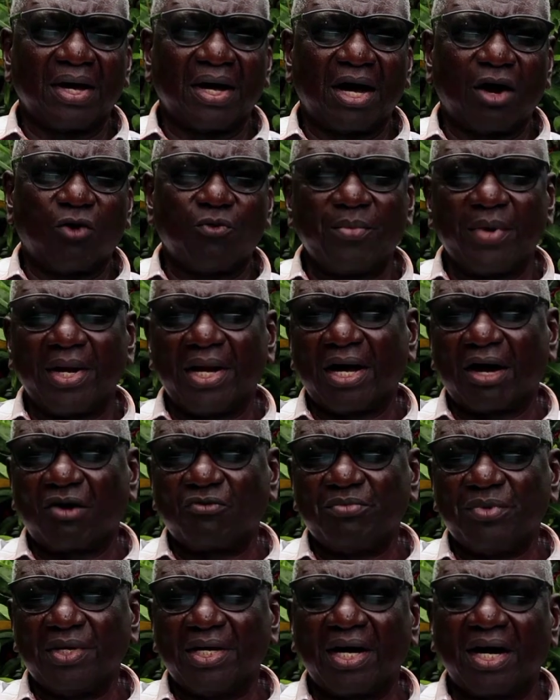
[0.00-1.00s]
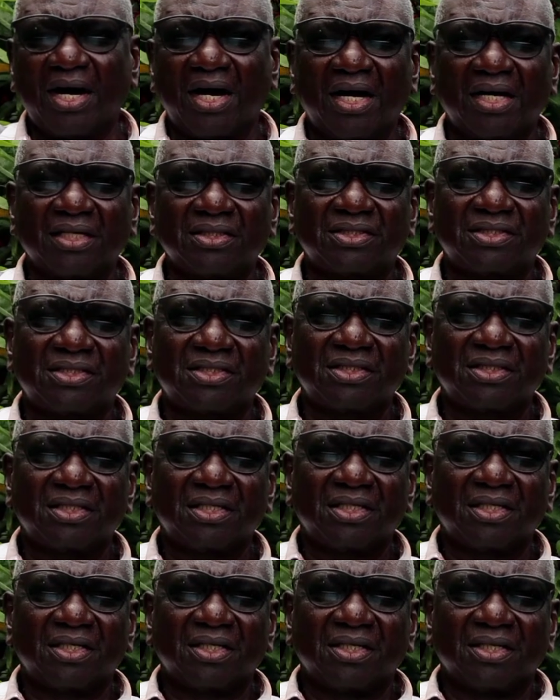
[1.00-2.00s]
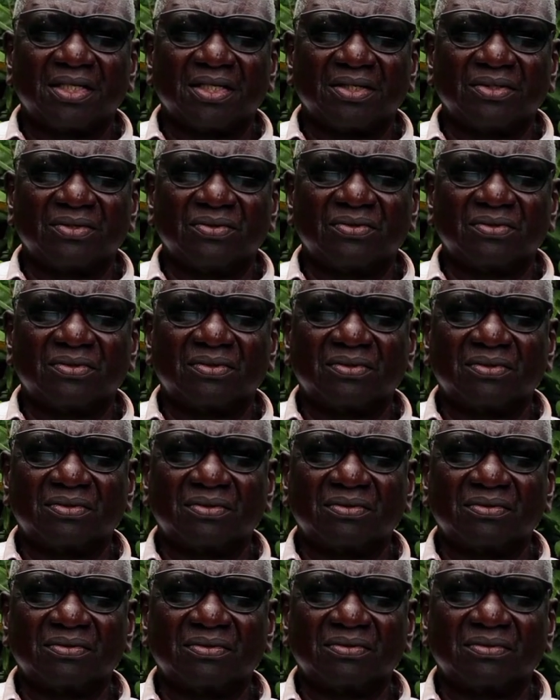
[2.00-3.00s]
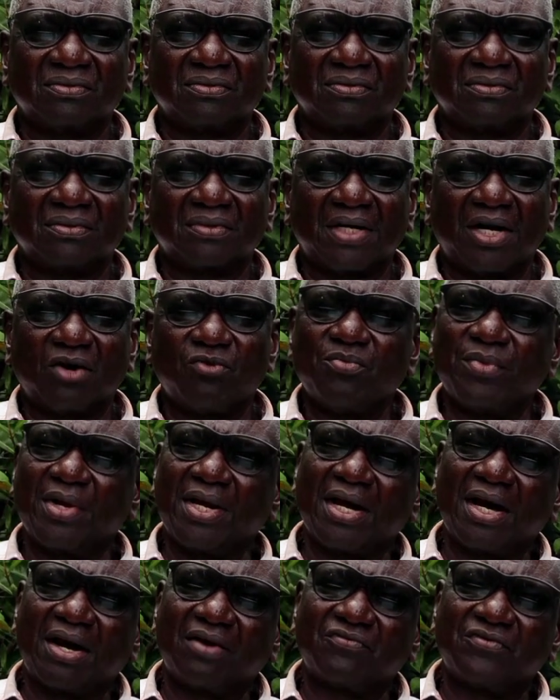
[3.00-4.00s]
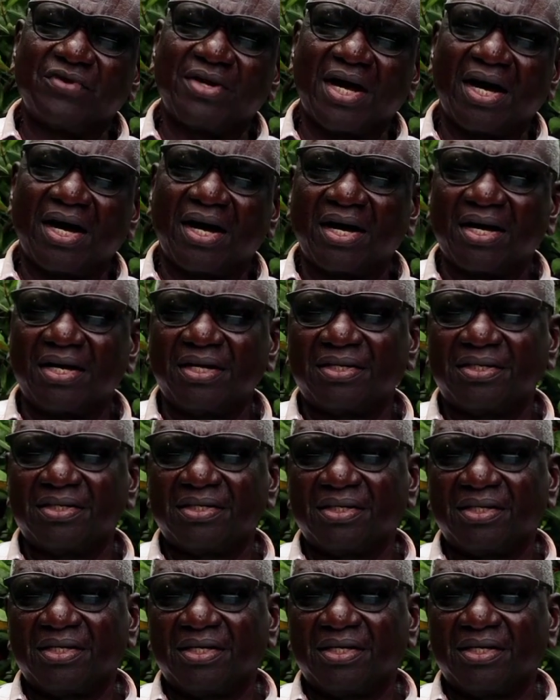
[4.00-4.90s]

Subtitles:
how many have been hatched, how many have died,